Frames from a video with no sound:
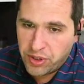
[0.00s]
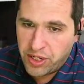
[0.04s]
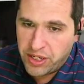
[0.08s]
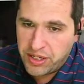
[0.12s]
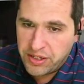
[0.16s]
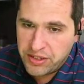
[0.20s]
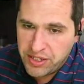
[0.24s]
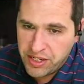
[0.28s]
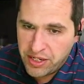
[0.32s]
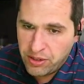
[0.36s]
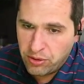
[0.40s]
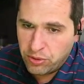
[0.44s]

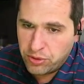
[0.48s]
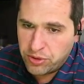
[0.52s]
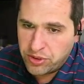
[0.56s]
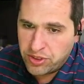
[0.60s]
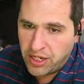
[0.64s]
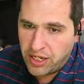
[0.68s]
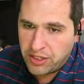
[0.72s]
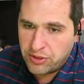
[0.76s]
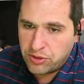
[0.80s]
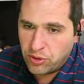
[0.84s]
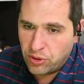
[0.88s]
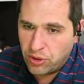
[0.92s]
and dealer
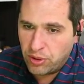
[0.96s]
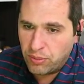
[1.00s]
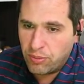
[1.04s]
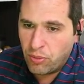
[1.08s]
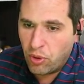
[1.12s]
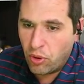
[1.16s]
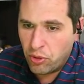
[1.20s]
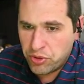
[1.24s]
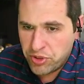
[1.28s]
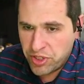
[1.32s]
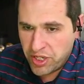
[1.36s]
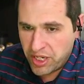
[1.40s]
side, so the
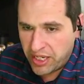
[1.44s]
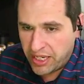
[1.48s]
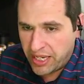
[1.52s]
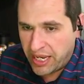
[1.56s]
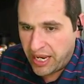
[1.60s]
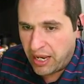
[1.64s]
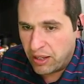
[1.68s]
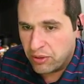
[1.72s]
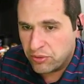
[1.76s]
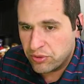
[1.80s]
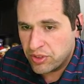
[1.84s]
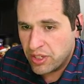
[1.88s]
margin
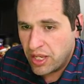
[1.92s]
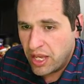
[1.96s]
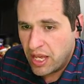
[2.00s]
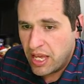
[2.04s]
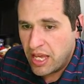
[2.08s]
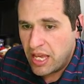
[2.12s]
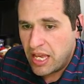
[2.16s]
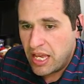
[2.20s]
accounts,